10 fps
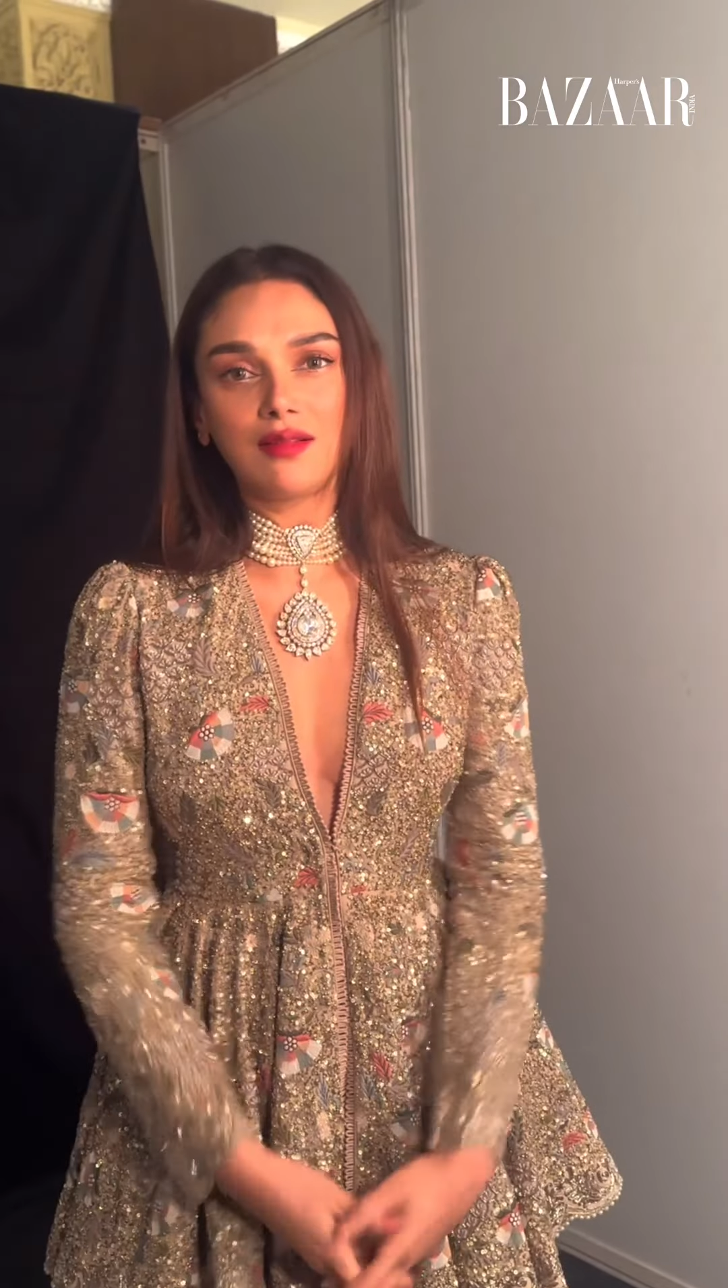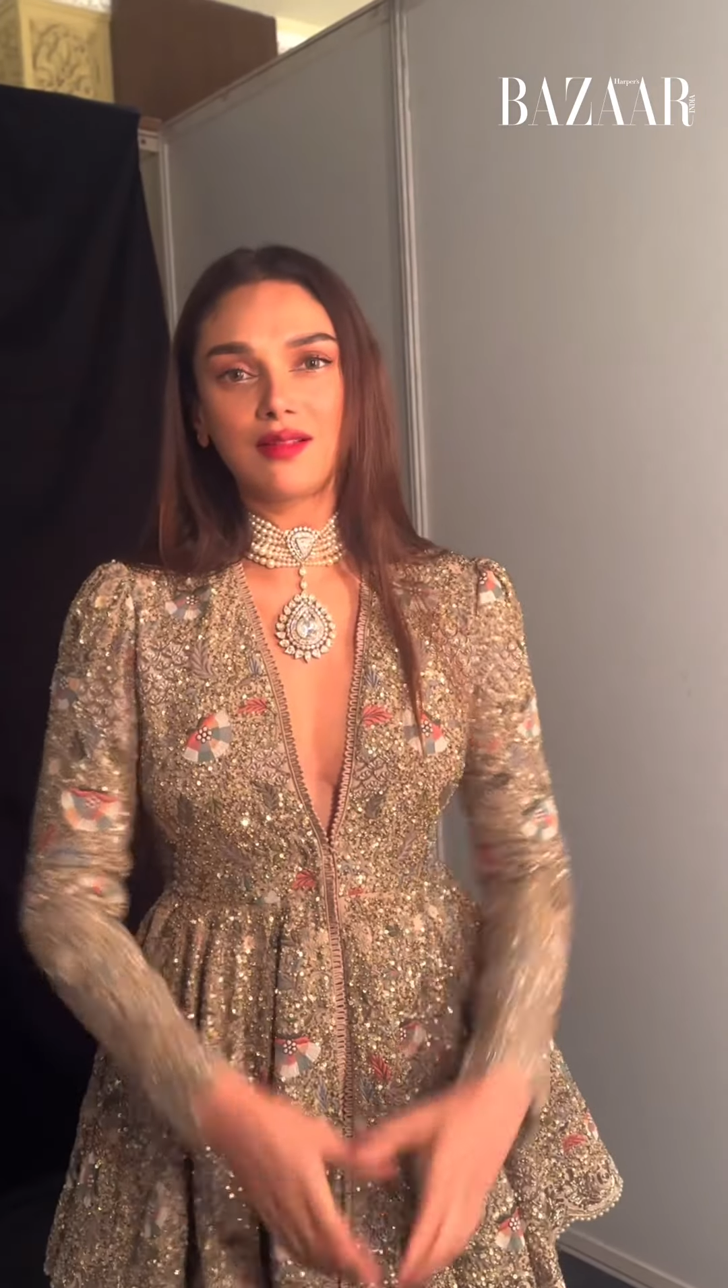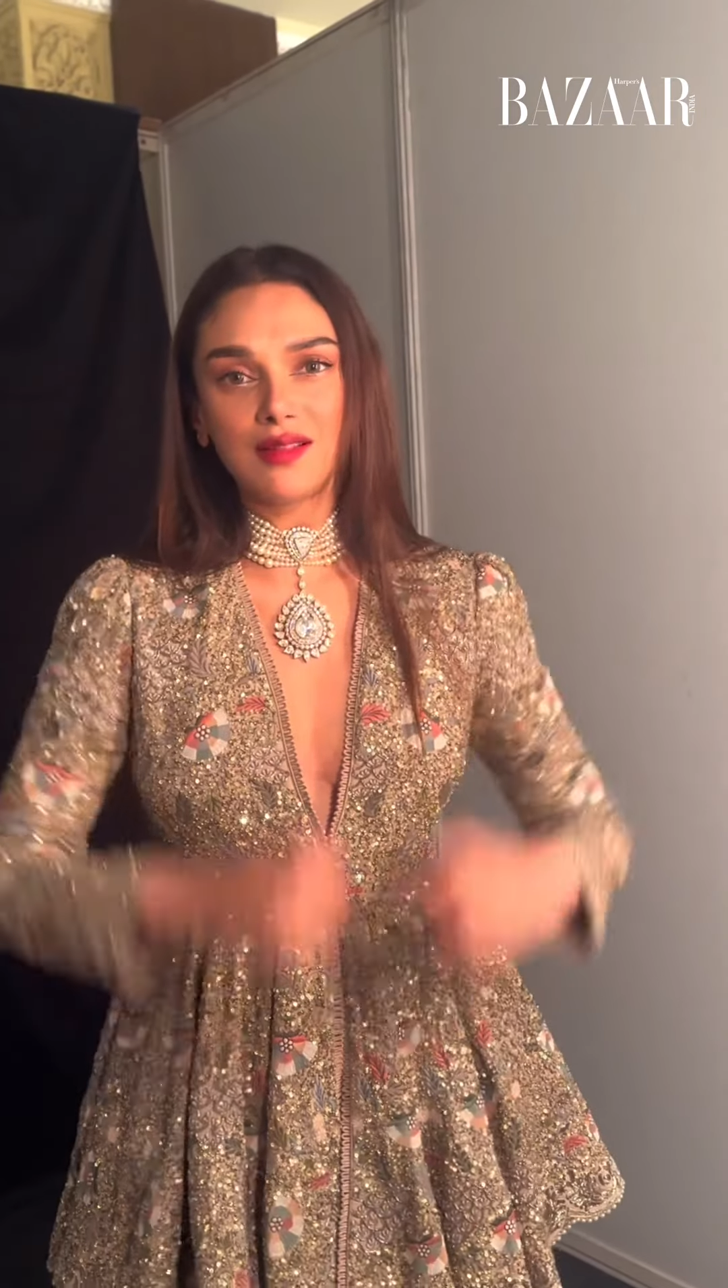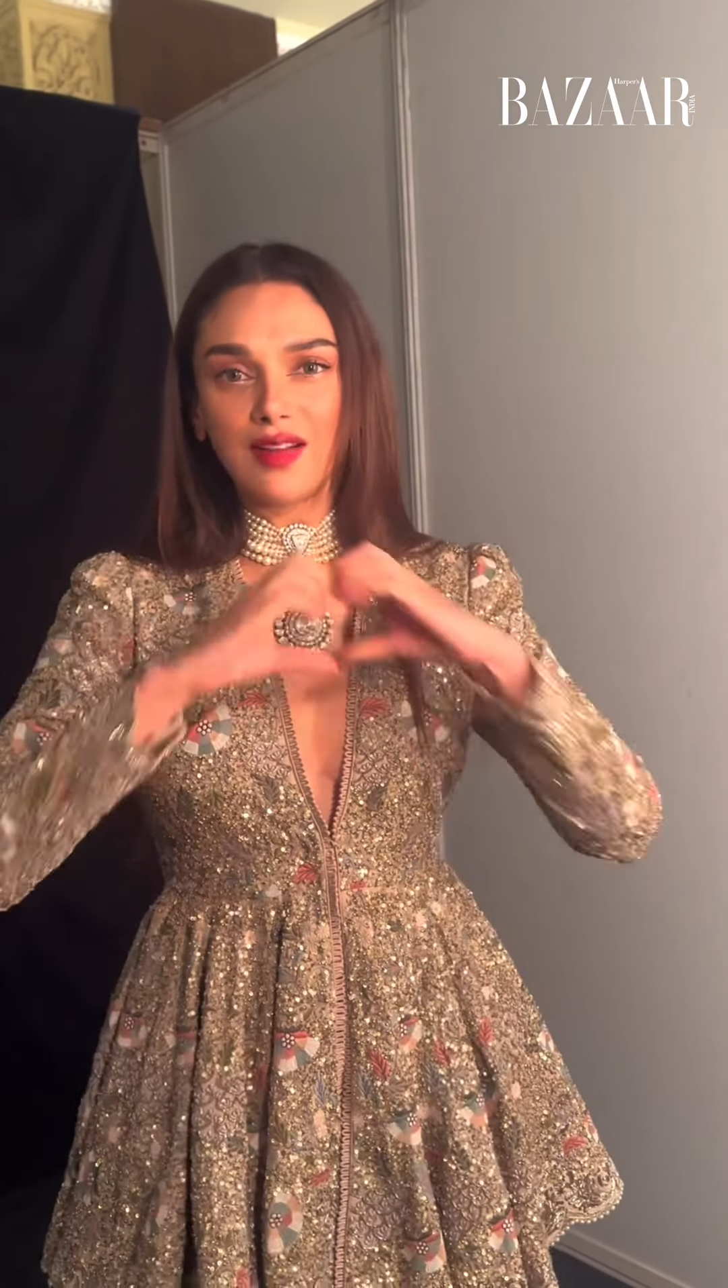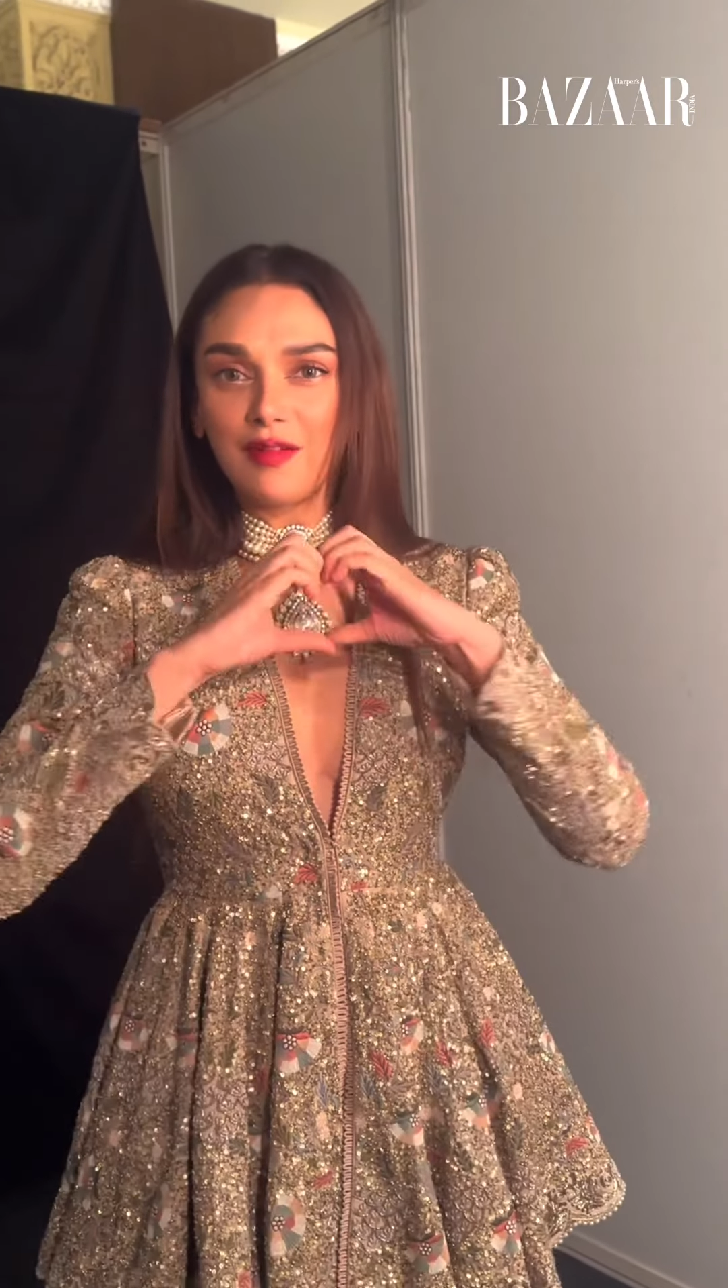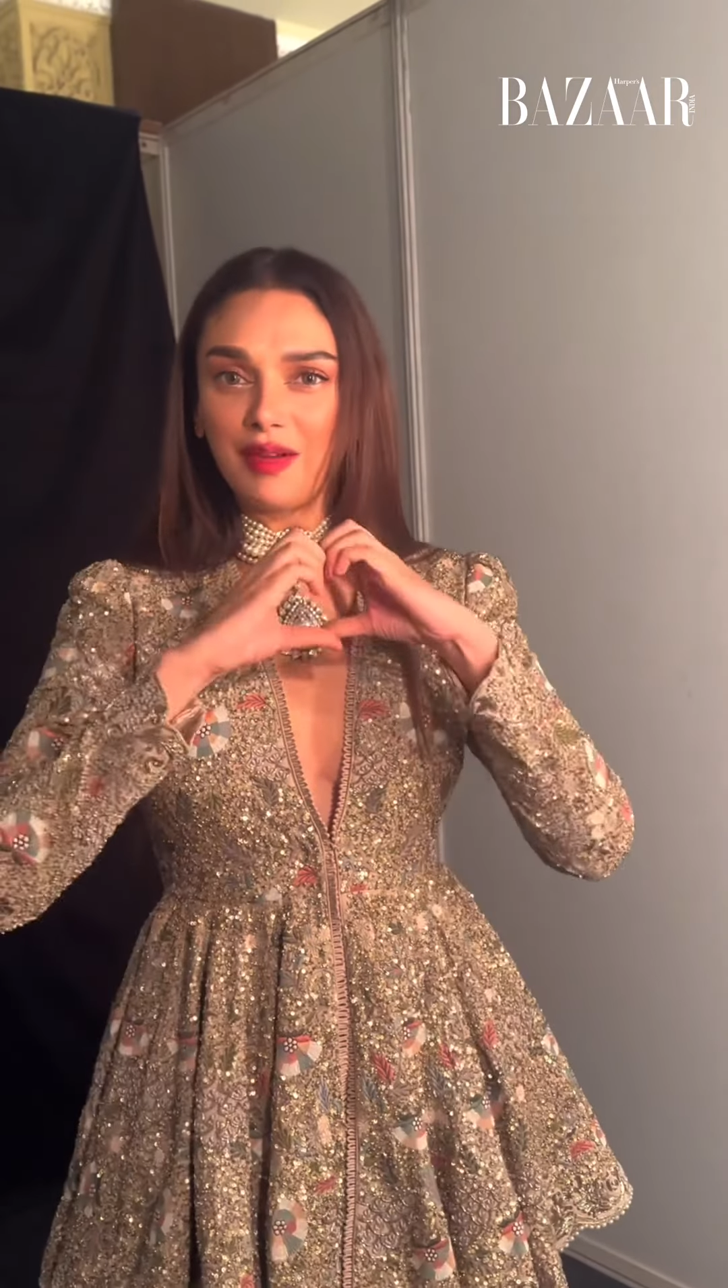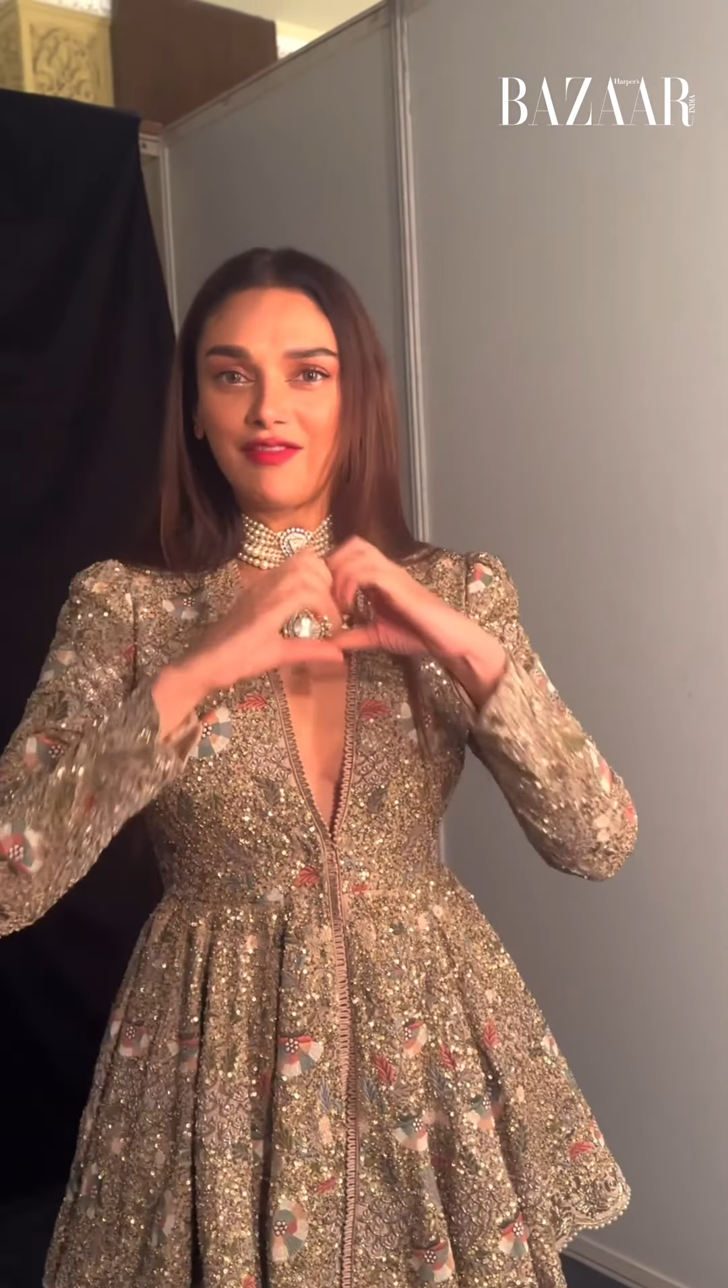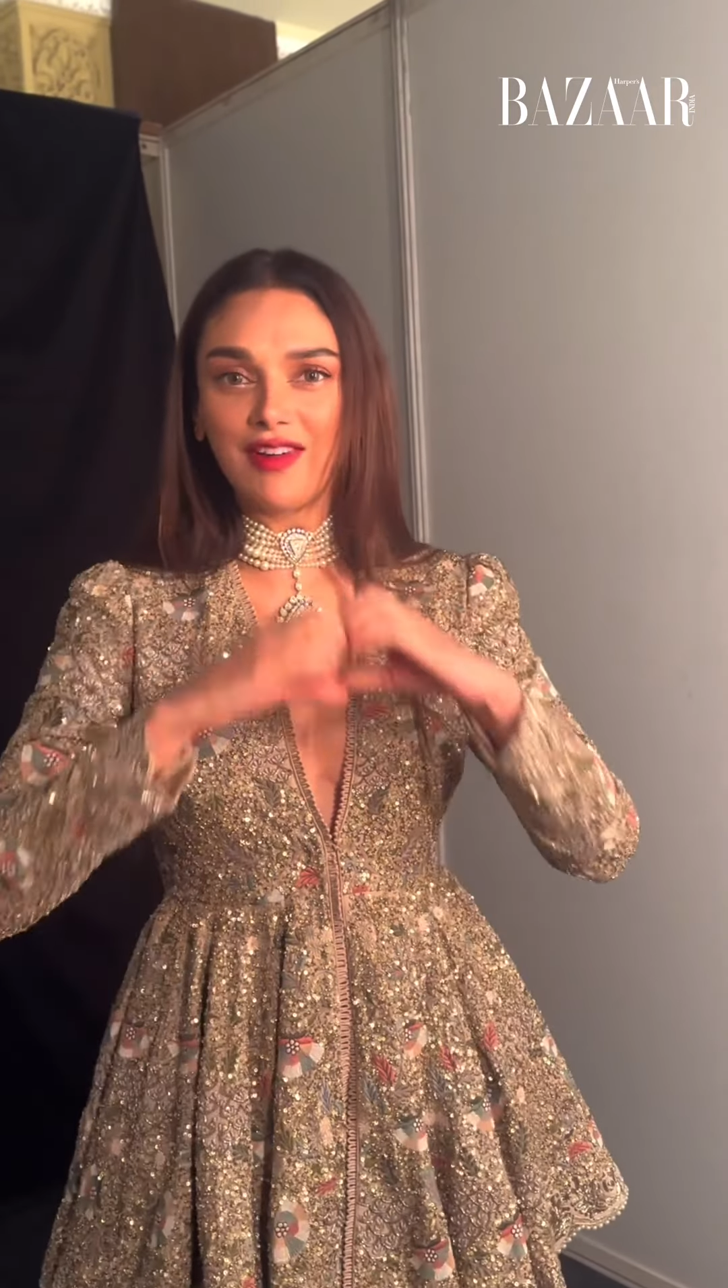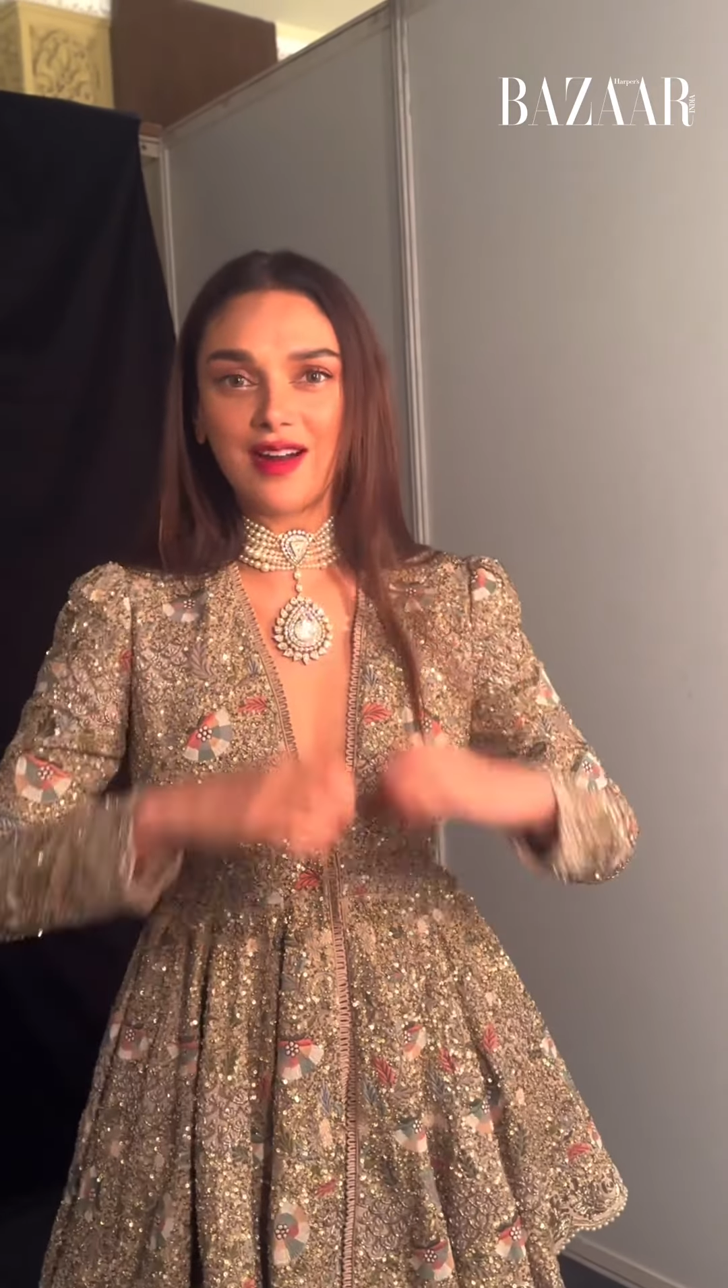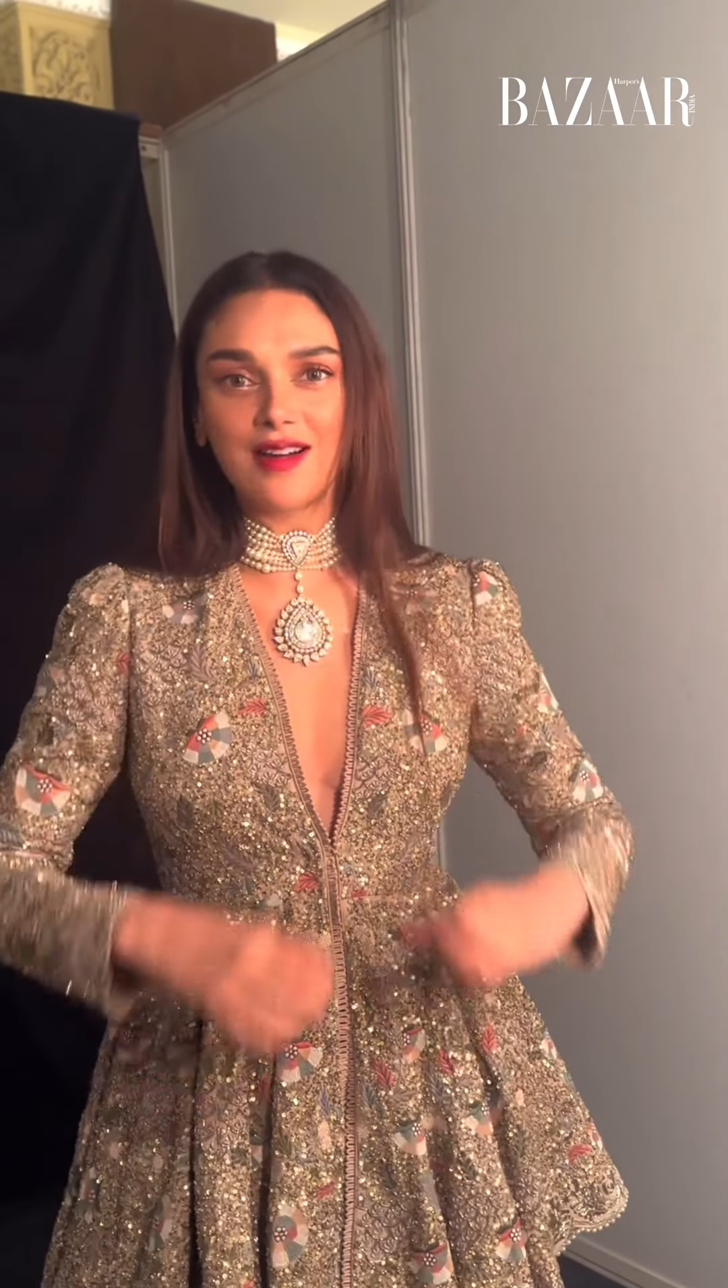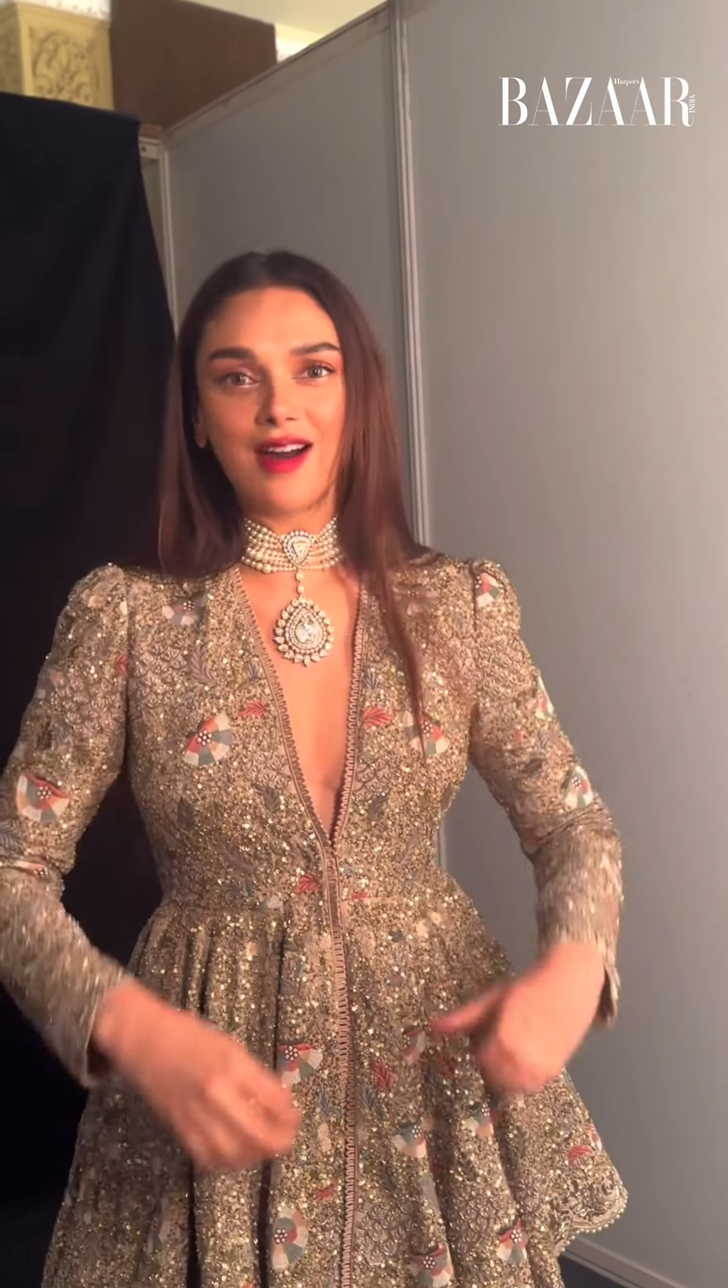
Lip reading: Just one big fat